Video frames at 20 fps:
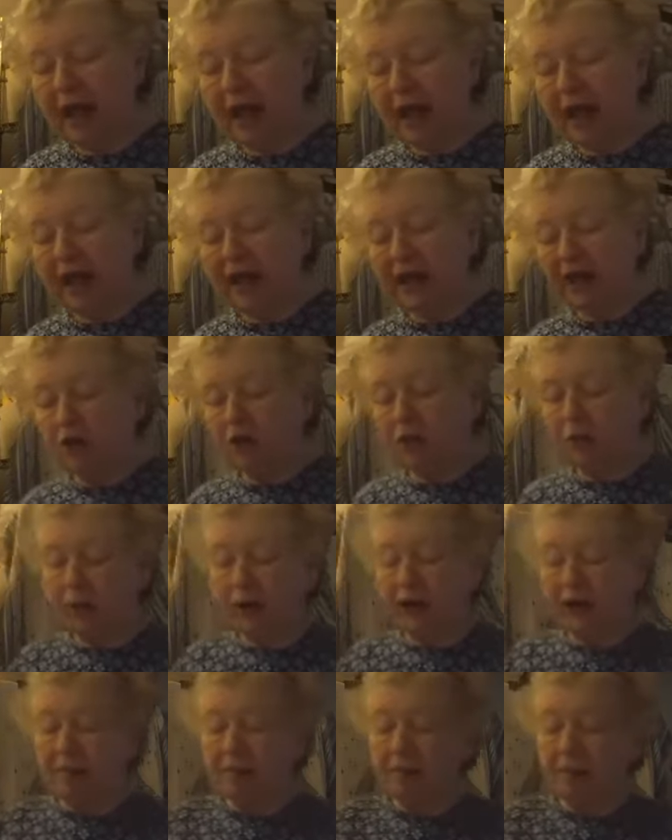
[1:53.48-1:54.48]
and
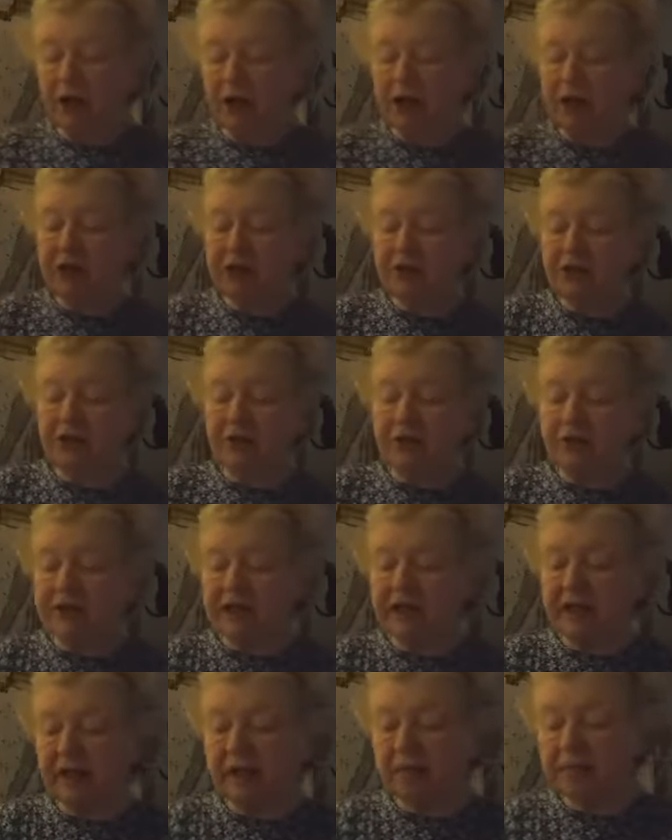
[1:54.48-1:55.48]
great multitudes
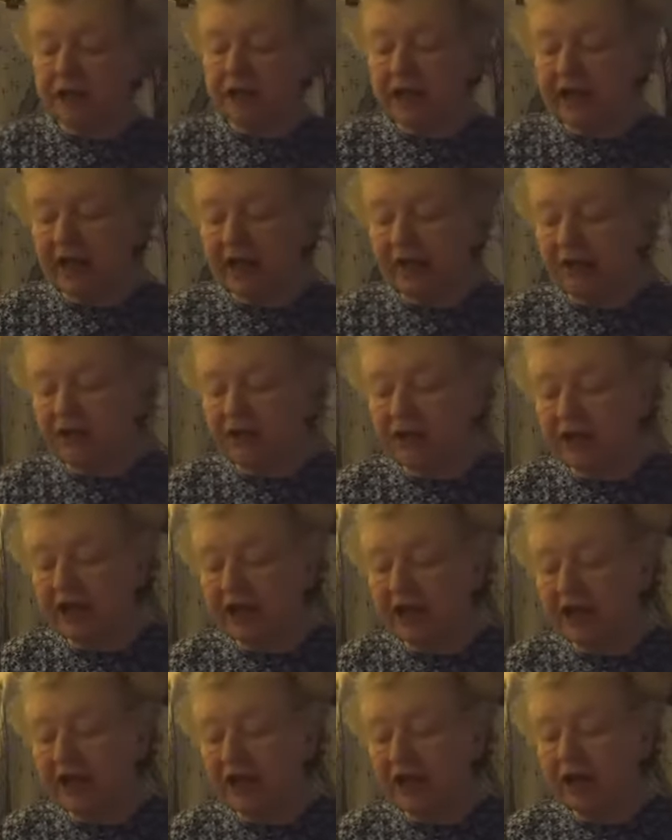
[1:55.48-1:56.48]
came together to
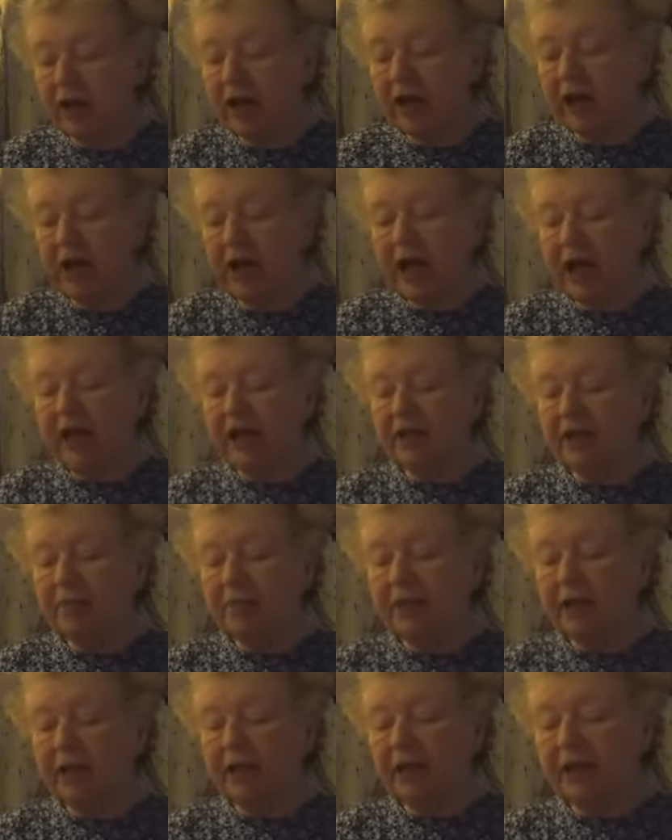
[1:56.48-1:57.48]
hear and to
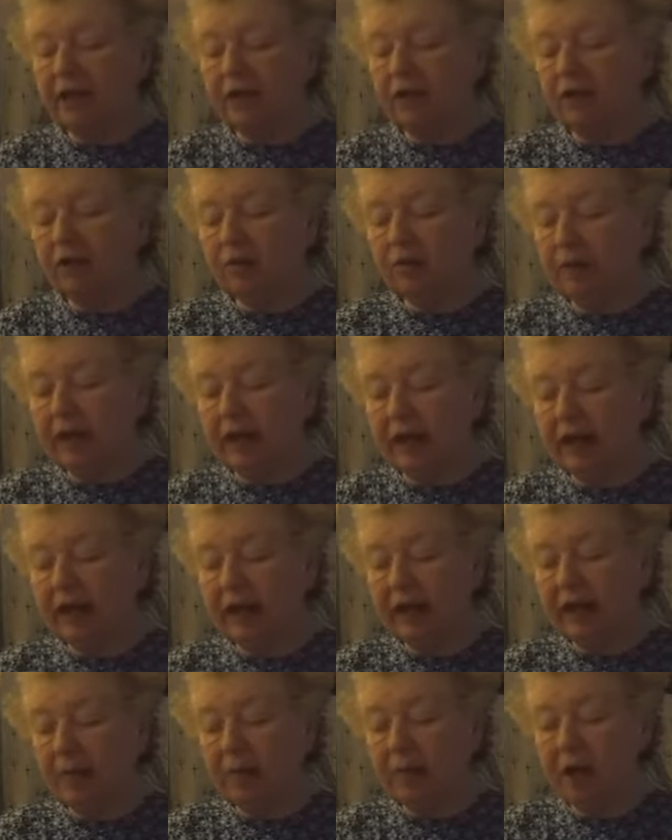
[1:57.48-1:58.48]
be healed by
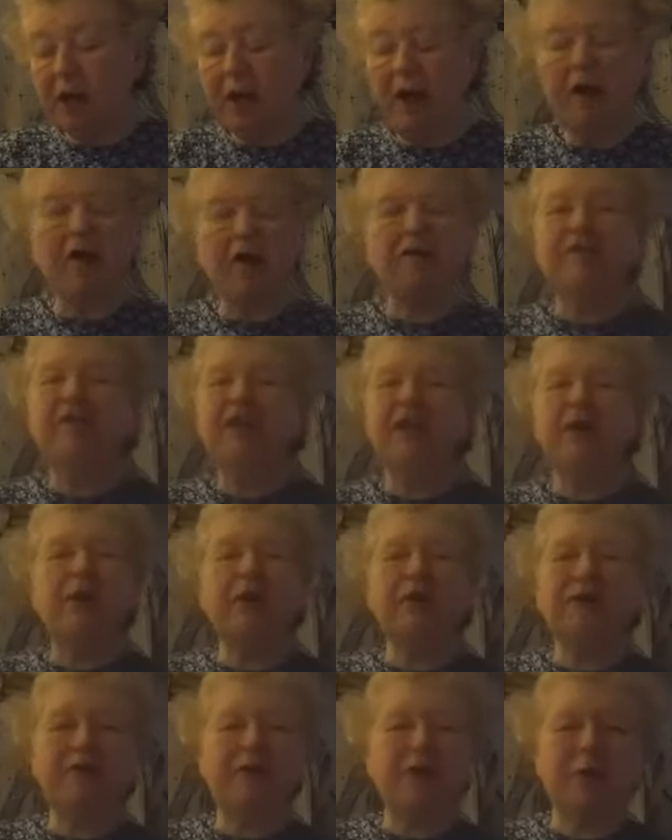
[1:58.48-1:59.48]
him of their
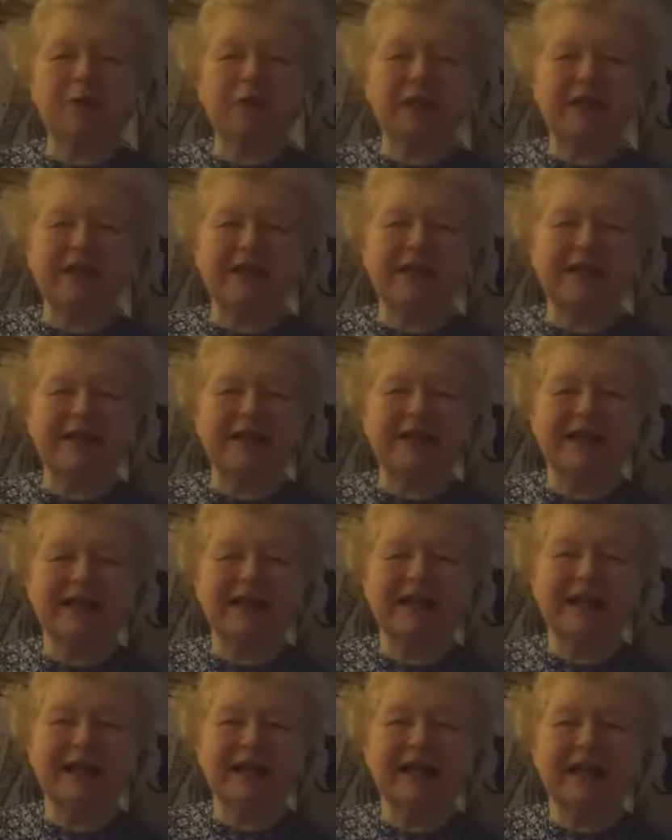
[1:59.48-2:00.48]
infirmities.
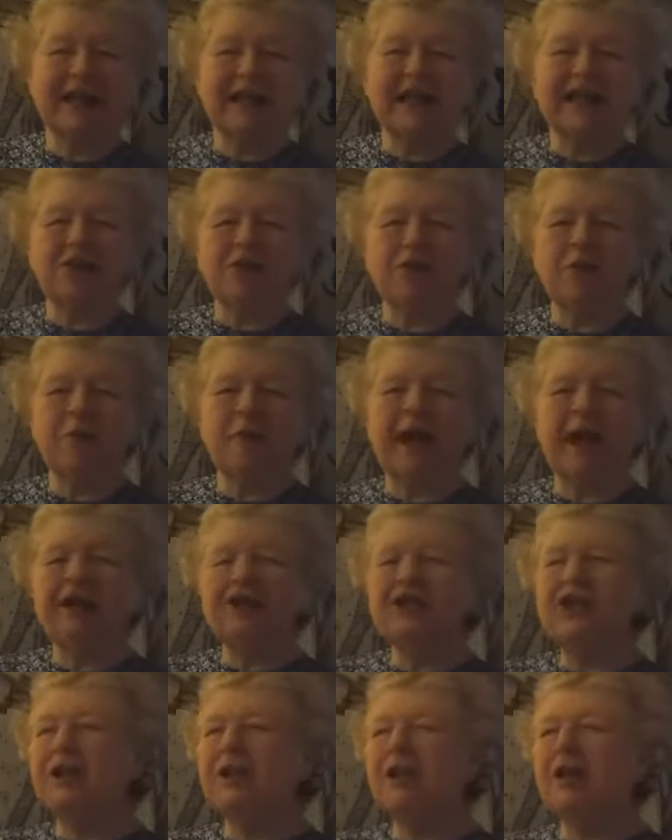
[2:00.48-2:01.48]
Can you
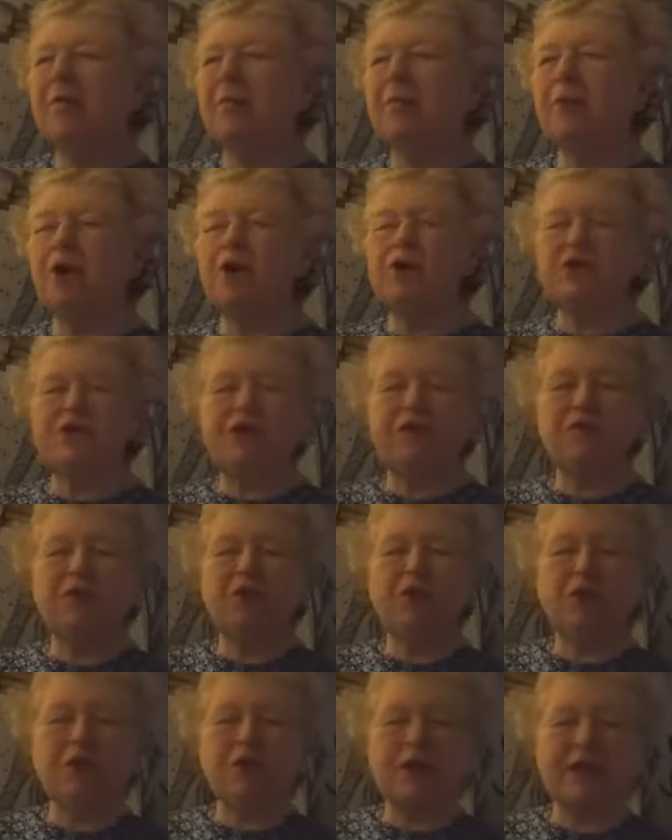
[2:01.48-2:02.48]
imagine most of New
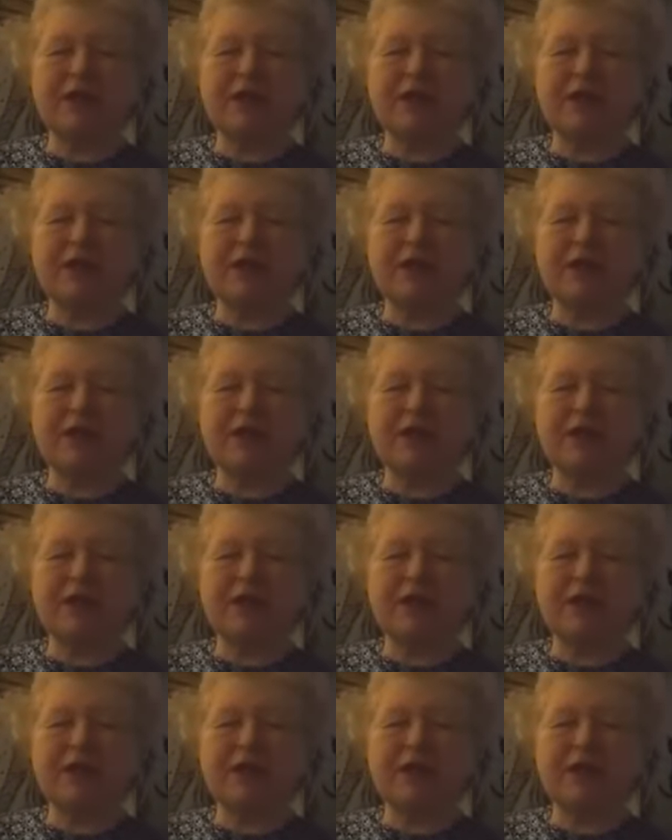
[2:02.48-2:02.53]
York